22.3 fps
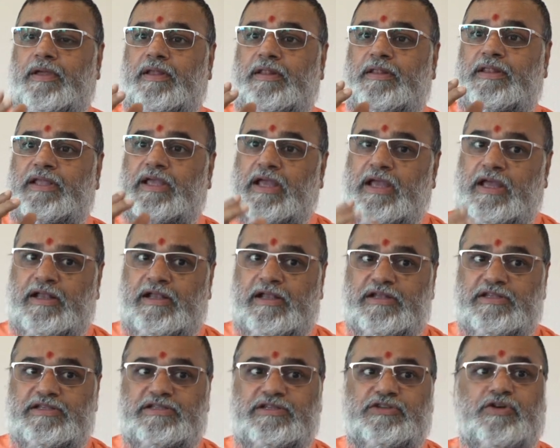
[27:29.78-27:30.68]
The
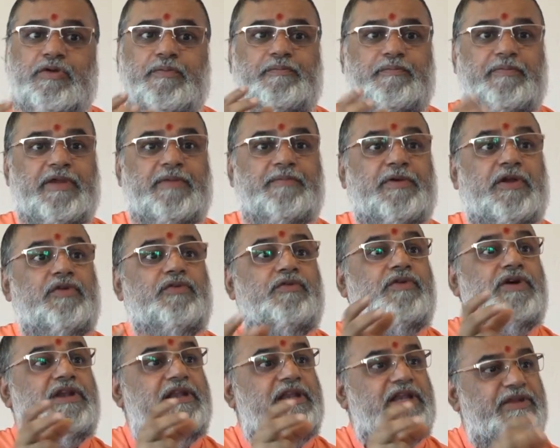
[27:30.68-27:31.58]
energy of people
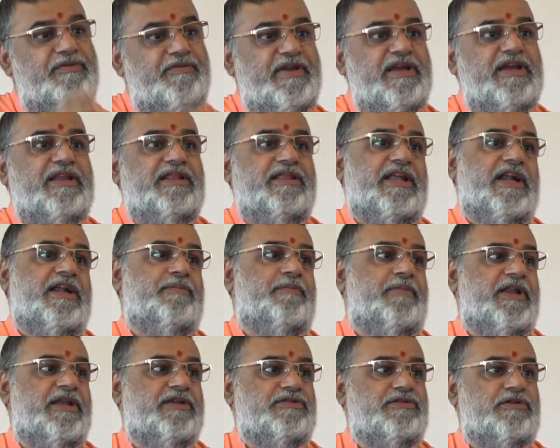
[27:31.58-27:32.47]
who are living in
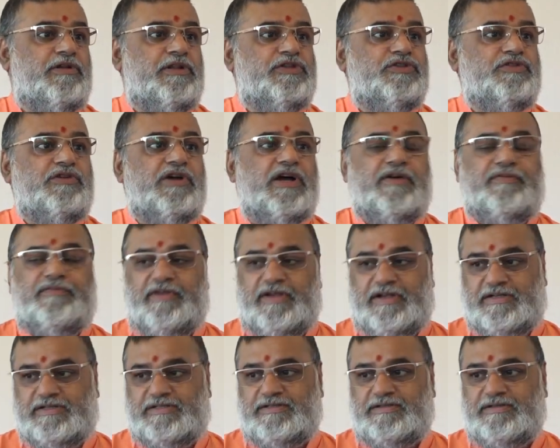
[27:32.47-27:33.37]
that place also
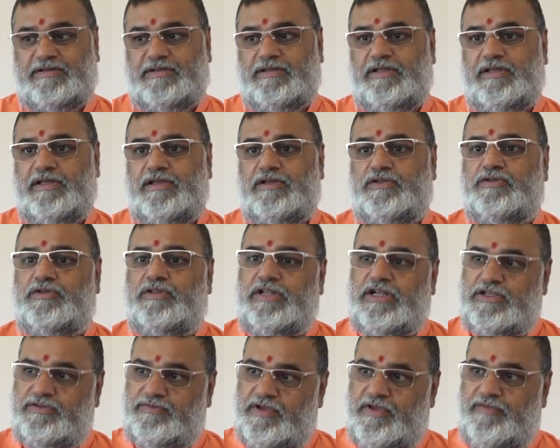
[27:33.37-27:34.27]
affects. So,
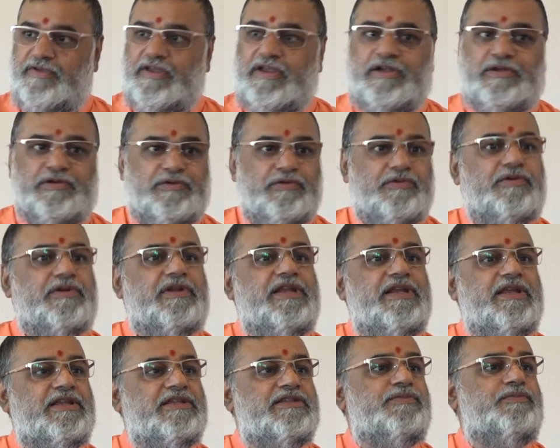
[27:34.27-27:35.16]
that is why we had to
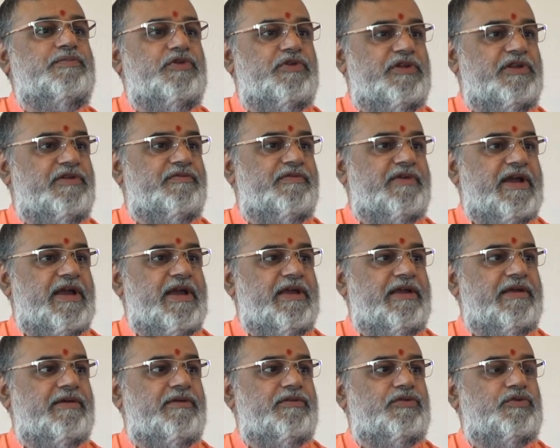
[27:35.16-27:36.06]
cleanse,
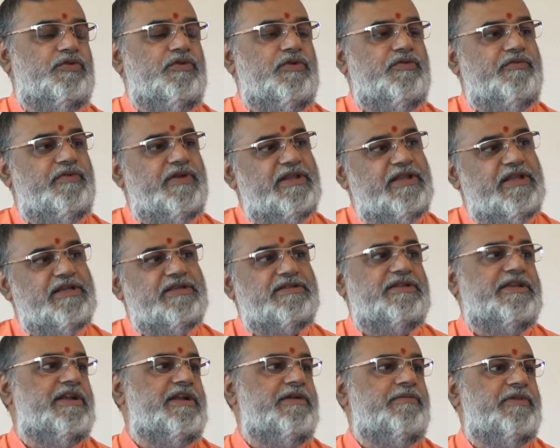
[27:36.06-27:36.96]
purify through a Vedic
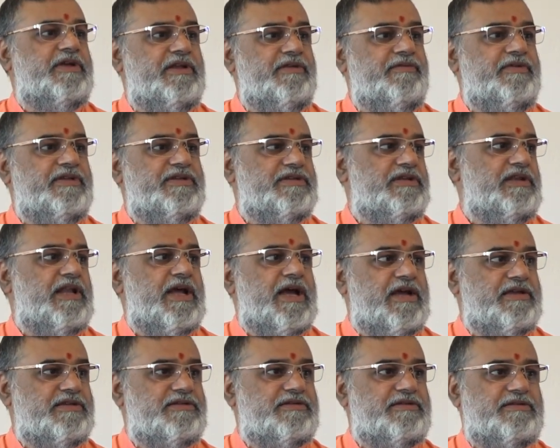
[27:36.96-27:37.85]
ceremony which
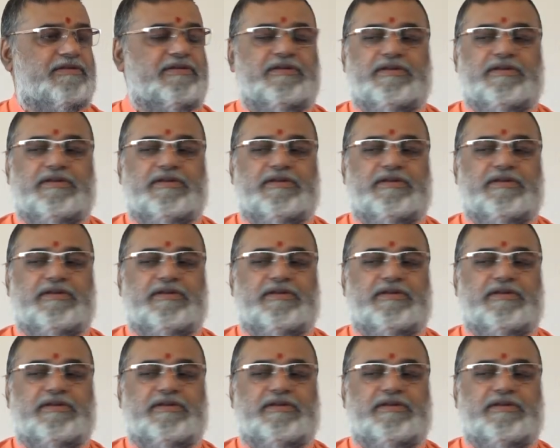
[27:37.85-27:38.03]
lasts